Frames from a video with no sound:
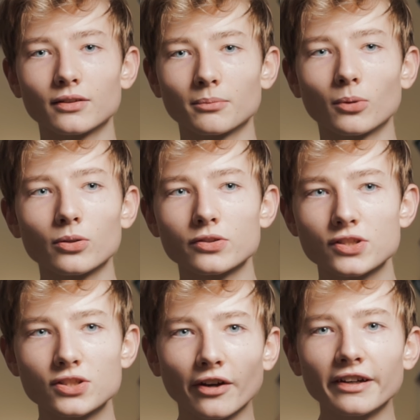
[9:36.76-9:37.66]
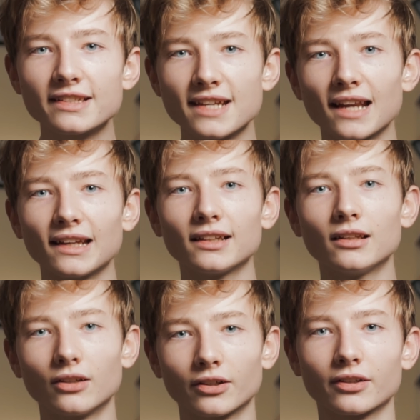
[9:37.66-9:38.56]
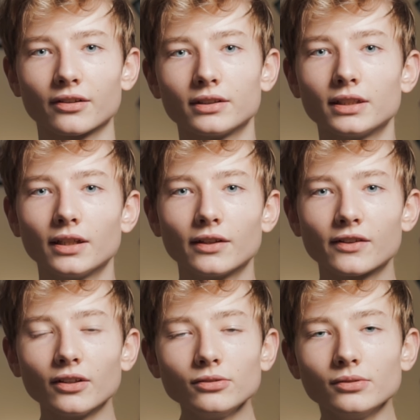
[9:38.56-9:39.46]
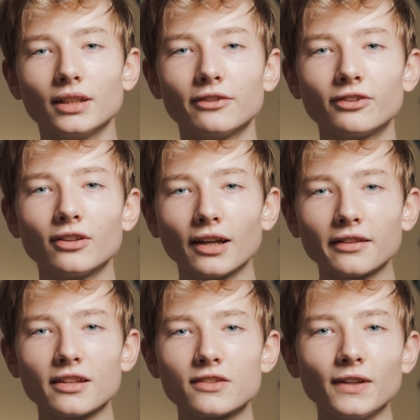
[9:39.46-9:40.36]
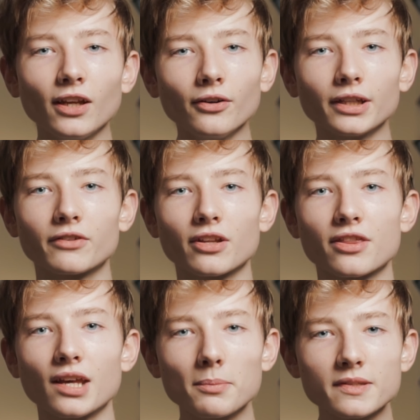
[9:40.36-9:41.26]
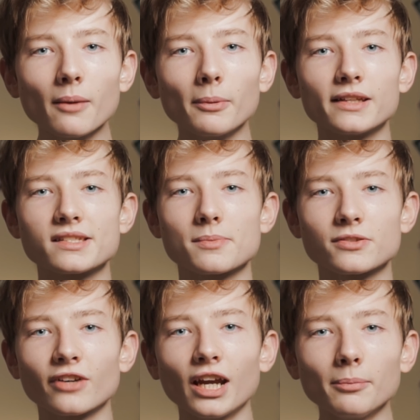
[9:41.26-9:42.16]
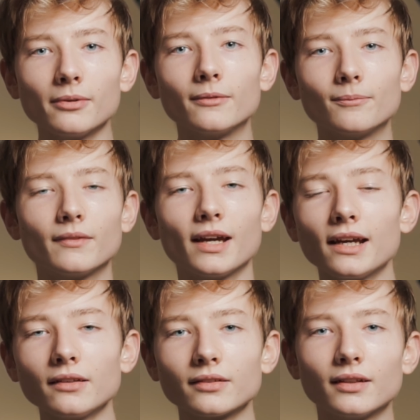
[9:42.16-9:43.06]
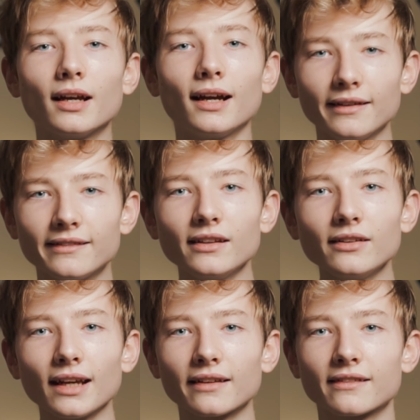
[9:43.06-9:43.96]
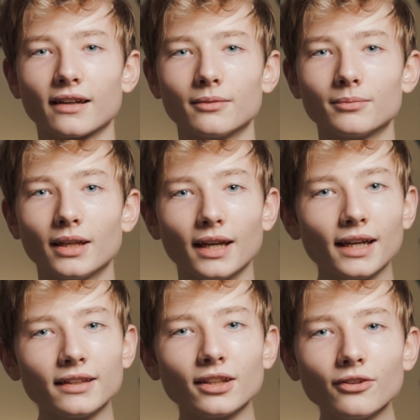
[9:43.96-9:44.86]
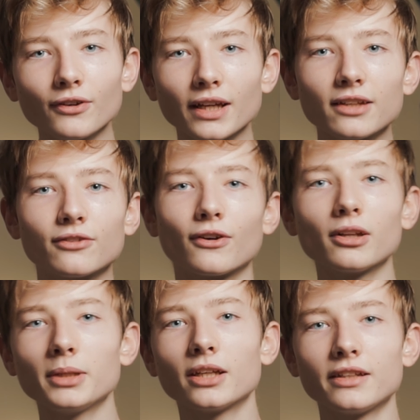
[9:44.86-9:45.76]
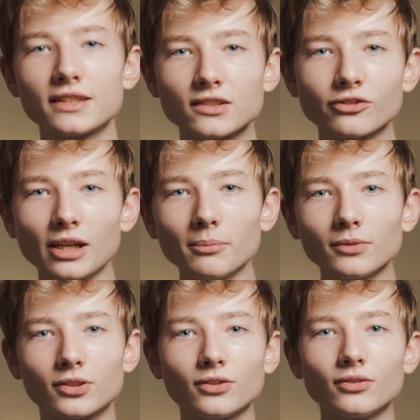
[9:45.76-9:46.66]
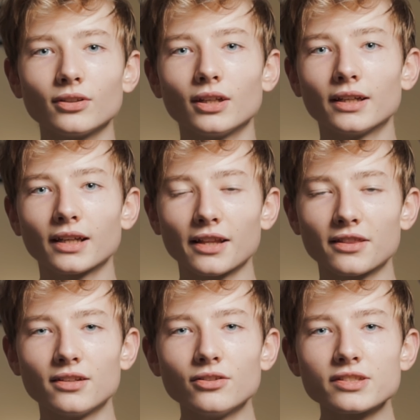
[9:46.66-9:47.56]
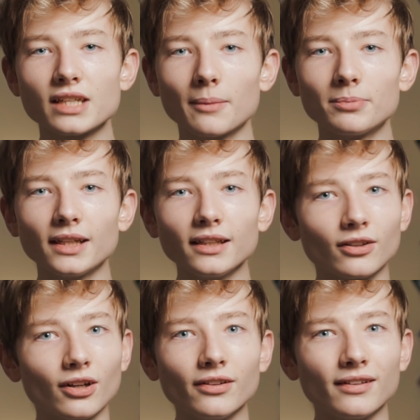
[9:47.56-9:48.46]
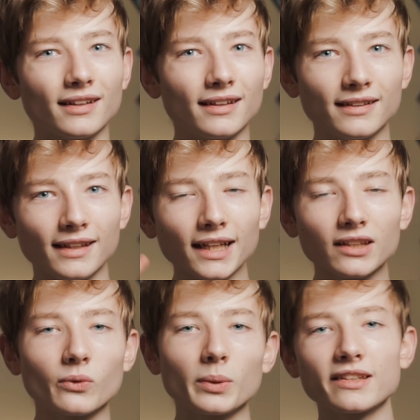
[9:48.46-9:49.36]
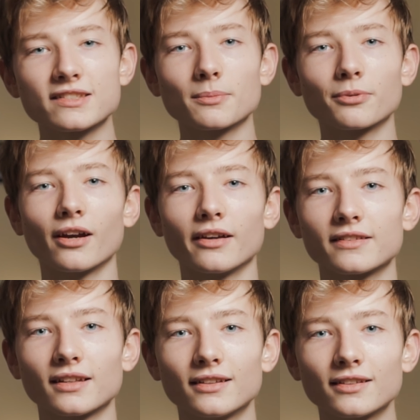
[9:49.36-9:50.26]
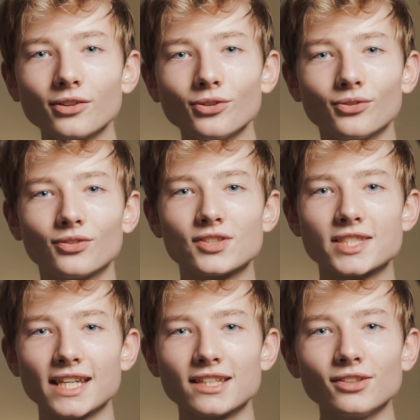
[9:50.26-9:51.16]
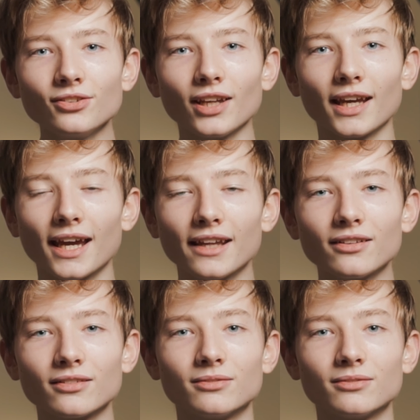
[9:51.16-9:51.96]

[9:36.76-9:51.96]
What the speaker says: more storytelling look. So, if you like this video, give it a thumbs up and subscribe, and I see you next time. And don't forget to follow me on Instagram to get the newest update on next week's surprise. So, stay tuned and